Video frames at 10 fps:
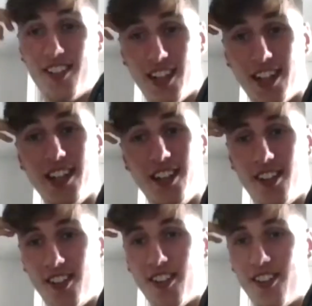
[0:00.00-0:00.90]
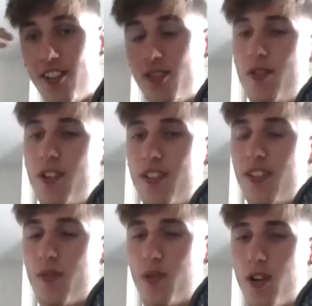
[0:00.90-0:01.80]
easy to see who is
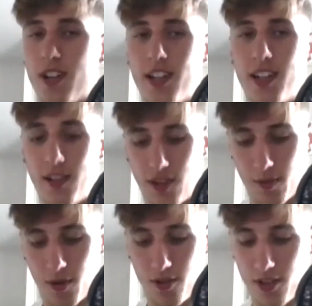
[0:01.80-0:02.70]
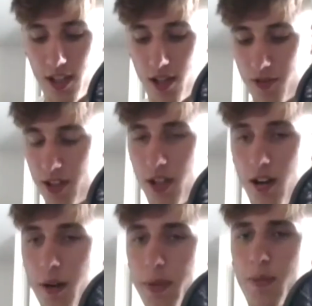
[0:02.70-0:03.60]
working if they post it. Obviously, there
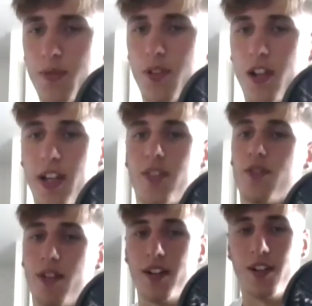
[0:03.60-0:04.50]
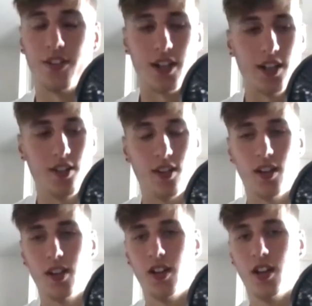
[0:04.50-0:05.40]
are people that like to grind in silence,
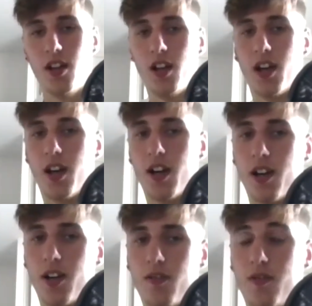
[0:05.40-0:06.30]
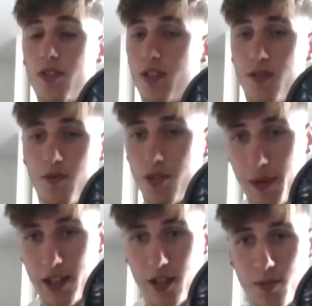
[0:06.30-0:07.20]
which is
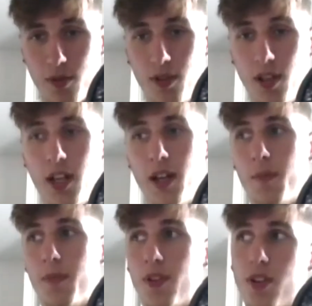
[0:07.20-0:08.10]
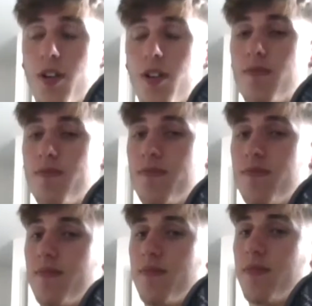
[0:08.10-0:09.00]
respectable, but not
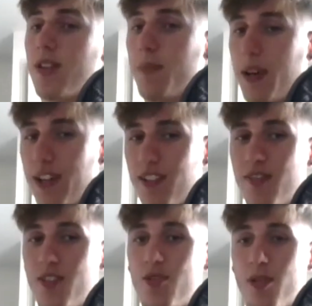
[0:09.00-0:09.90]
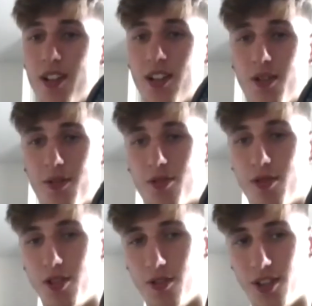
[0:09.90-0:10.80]
the best if you're trying to go to a
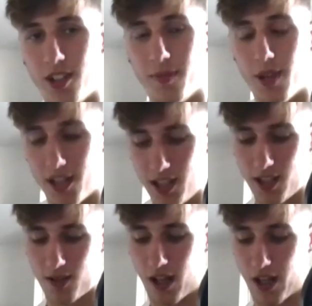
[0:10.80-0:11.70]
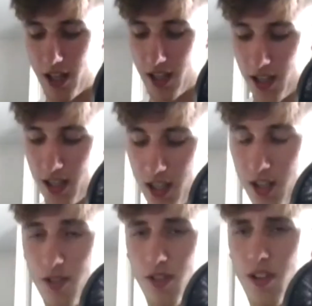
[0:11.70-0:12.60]
new team. I think
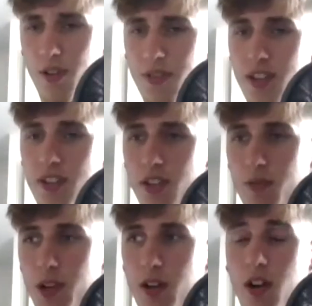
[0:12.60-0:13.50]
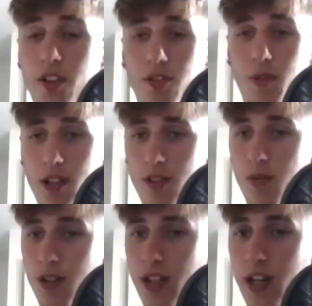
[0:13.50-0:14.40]
during the off season as well as
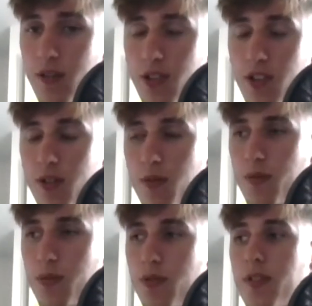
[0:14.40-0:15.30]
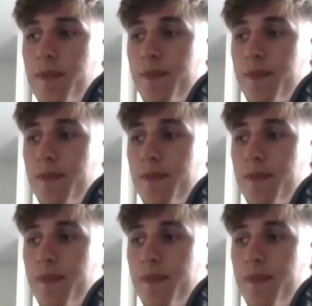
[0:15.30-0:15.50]
working out, which is super important,